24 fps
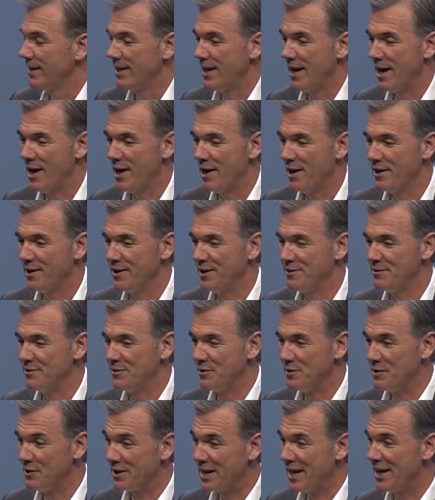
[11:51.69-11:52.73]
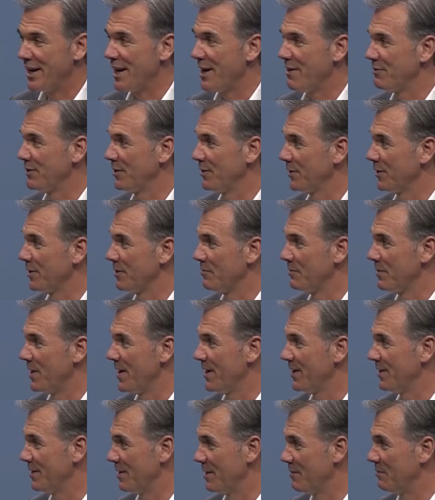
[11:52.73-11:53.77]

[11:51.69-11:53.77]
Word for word: Uh, and so you kind of have to look at blind, a